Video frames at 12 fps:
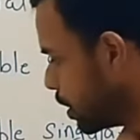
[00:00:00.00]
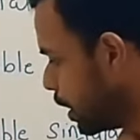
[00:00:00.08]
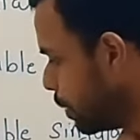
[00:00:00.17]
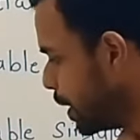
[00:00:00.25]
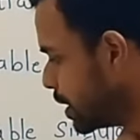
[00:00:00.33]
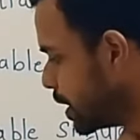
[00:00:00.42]
the
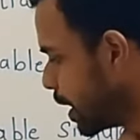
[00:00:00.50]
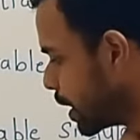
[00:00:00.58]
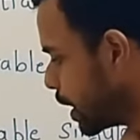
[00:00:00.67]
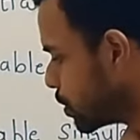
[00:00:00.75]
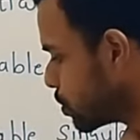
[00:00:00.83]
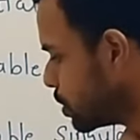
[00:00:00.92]
limit z
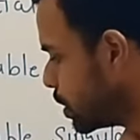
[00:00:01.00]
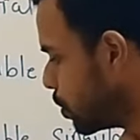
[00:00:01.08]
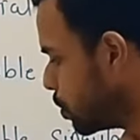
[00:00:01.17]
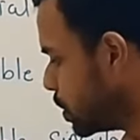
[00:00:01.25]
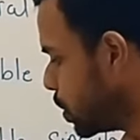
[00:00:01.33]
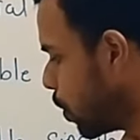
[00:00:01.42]
tends to
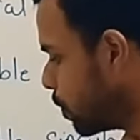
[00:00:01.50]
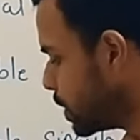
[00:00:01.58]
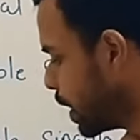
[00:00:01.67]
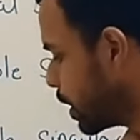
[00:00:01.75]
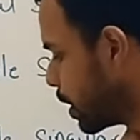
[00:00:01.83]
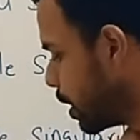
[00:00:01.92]
0 g of
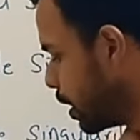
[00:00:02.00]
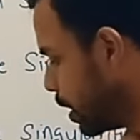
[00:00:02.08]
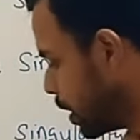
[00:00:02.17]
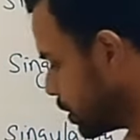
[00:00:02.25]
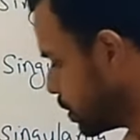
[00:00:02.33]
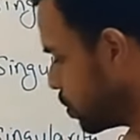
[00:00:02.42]
z
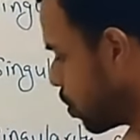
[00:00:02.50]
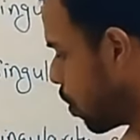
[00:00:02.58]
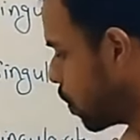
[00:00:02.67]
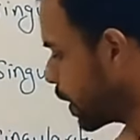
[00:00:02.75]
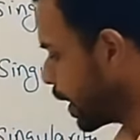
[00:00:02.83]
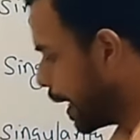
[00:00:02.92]
does
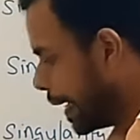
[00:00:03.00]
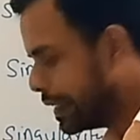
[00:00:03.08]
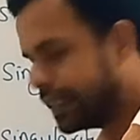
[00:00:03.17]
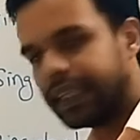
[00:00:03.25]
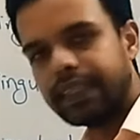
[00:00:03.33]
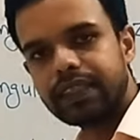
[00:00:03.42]
not
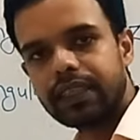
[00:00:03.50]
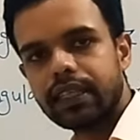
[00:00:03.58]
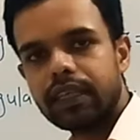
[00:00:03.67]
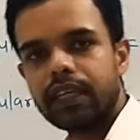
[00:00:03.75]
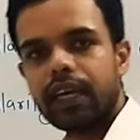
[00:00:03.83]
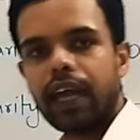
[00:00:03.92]
exist,
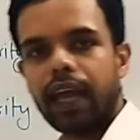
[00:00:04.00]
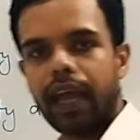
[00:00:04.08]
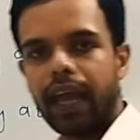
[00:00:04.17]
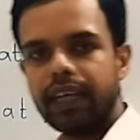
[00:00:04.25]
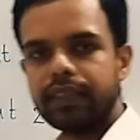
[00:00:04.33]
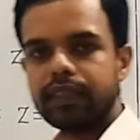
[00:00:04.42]

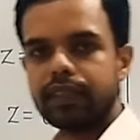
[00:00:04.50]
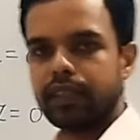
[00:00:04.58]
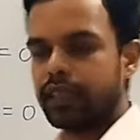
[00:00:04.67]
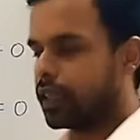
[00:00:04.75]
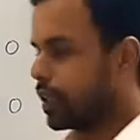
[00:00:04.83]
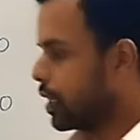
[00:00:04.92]
hence
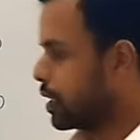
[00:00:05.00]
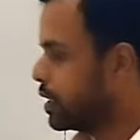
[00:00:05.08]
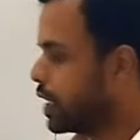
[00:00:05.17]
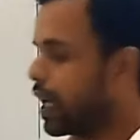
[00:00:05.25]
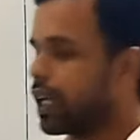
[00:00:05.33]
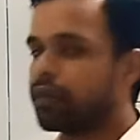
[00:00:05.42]

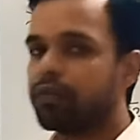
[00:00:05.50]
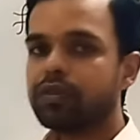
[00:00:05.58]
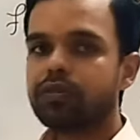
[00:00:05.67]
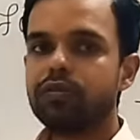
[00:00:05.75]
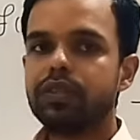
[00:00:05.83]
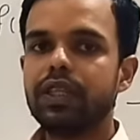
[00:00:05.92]
z
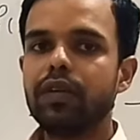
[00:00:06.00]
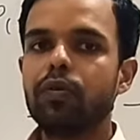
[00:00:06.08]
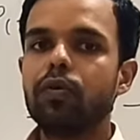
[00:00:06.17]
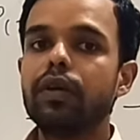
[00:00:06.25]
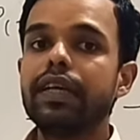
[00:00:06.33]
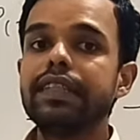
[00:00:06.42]
equals to
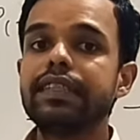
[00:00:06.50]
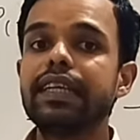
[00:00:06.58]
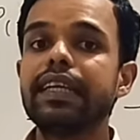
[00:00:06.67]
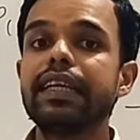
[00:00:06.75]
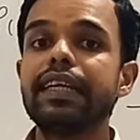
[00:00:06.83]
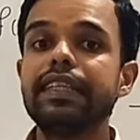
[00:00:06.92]
0 is
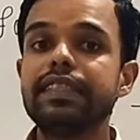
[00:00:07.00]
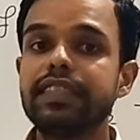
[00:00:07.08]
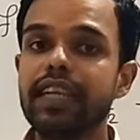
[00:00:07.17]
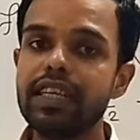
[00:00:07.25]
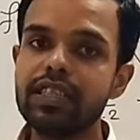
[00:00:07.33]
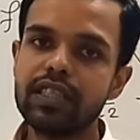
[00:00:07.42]
an
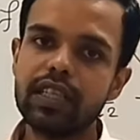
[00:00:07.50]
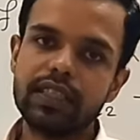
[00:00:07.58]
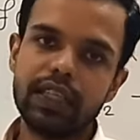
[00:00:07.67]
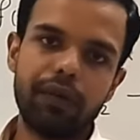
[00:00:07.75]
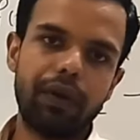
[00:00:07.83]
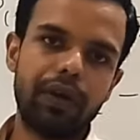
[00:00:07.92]
essential
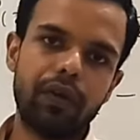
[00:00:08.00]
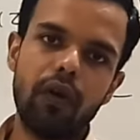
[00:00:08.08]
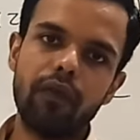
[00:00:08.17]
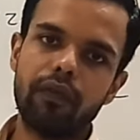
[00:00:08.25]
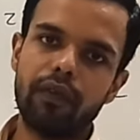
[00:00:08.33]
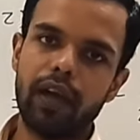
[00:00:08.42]
singularity
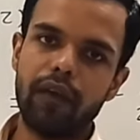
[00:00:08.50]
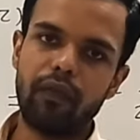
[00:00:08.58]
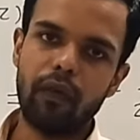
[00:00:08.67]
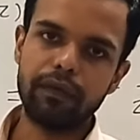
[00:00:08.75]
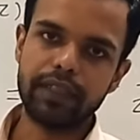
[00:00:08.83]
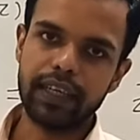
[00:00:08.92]
of
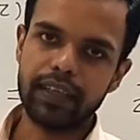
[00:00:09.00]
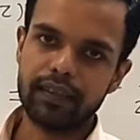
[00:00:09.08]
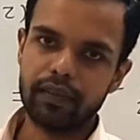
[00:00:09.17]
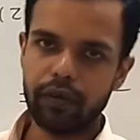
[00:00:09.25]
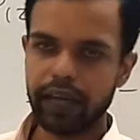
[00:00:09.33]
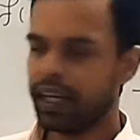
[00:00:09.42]
g of z.
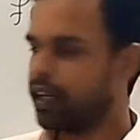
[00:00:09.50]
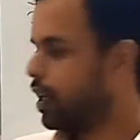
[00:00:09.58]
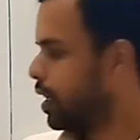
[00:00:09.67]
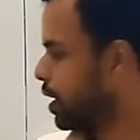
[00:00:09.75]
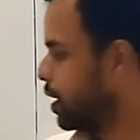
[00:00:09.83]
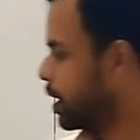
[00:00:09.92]
Okay,
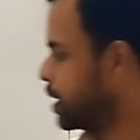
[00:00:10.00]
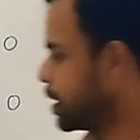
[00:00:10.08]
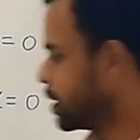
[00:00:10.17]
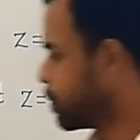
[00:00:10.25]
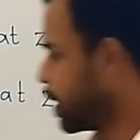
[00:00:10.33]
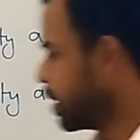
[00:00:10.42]
this
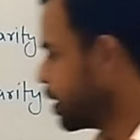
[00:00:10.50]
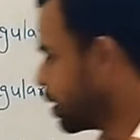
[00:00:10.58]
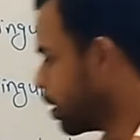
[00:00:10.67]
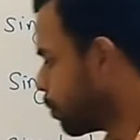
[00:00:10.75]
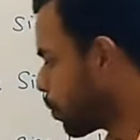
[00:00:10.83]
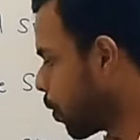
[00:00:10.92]
is
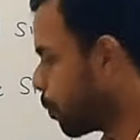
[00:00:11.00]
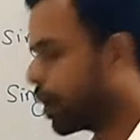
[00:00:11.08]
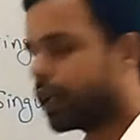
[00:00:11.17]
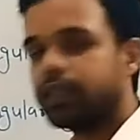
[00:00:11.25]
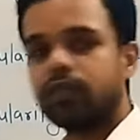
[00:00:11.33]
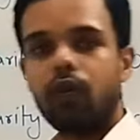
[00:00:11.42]
by
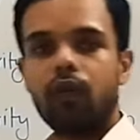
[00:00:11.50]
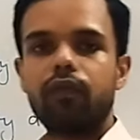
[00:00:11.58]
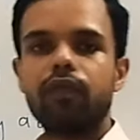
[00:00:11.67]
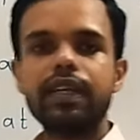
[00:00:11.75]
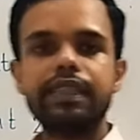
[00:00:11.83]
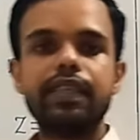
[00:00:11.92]
properties of
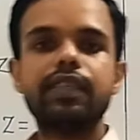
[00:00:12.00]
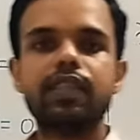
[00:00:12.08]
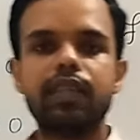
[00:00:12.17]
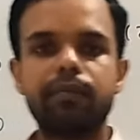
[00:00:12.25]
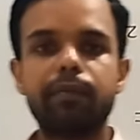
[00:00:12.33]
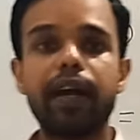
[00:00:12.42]

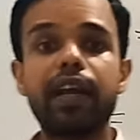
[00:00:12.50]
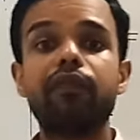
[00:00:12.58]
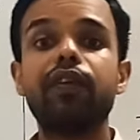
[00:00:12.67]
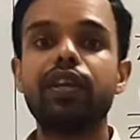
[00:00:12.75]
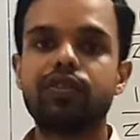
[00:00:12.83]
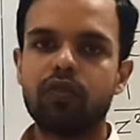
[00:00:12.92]
essential, by
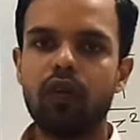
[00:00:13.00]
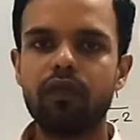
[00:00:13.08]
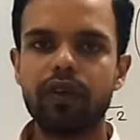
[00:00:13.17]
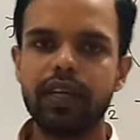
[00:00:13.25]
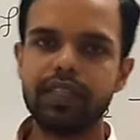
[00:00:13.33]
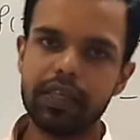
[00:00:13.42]
definition of
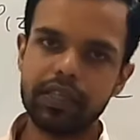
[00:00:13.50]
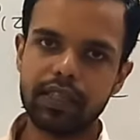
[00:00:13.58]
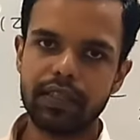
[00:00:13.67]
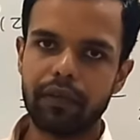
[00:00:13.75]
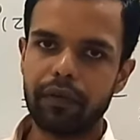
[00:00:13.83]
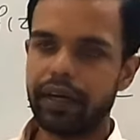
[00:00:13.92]

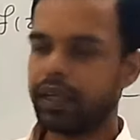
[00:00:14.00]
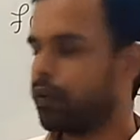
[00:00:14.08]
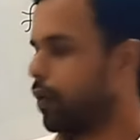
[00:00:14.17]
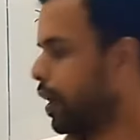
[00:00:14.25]
essential singularity.